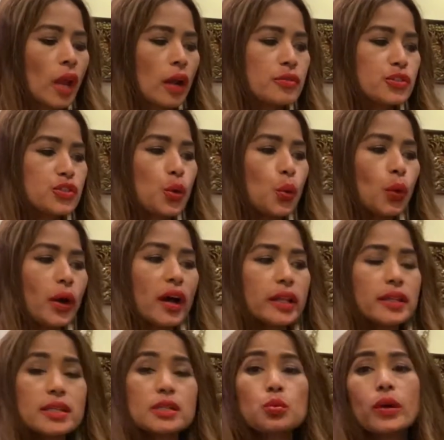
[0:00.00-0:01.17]
so uh,
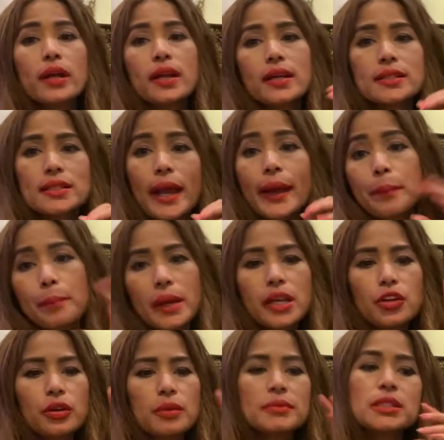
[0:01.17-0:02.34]
this one it's like
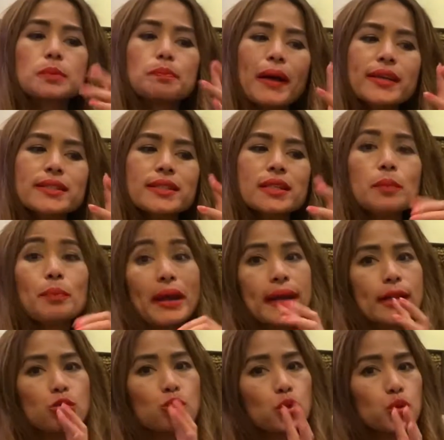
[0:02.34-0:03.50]
medium spicy but
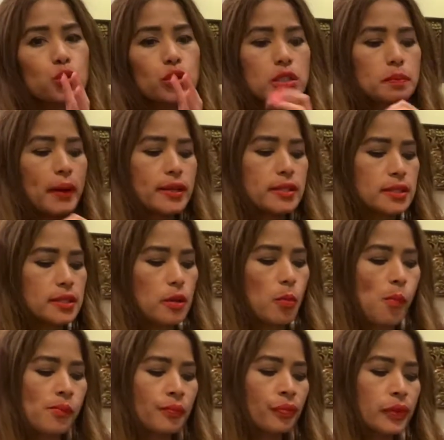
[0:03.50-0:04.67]
not too too spicy
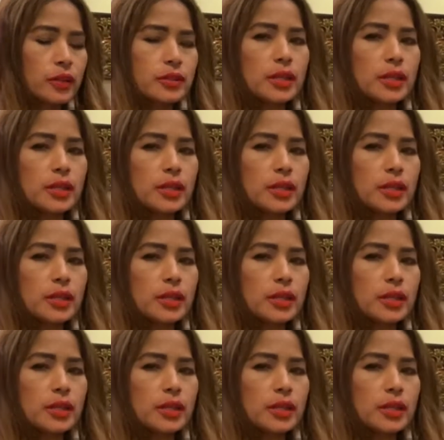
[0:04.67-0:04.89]
because